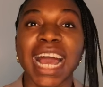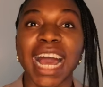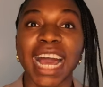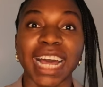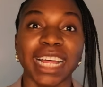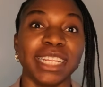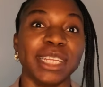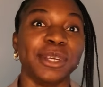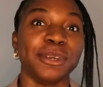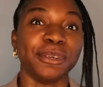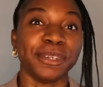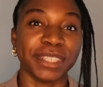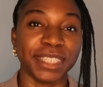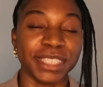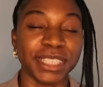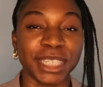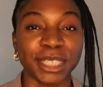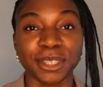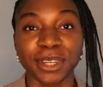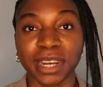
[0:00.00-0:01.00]
and the
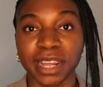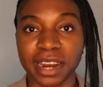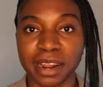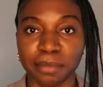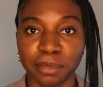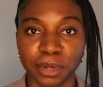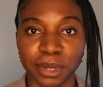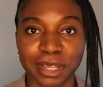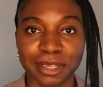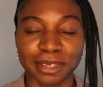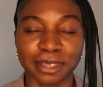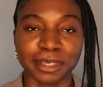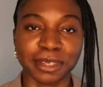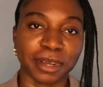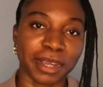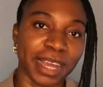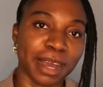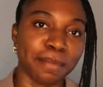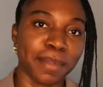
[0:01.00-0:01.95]
organization that I'm going to talk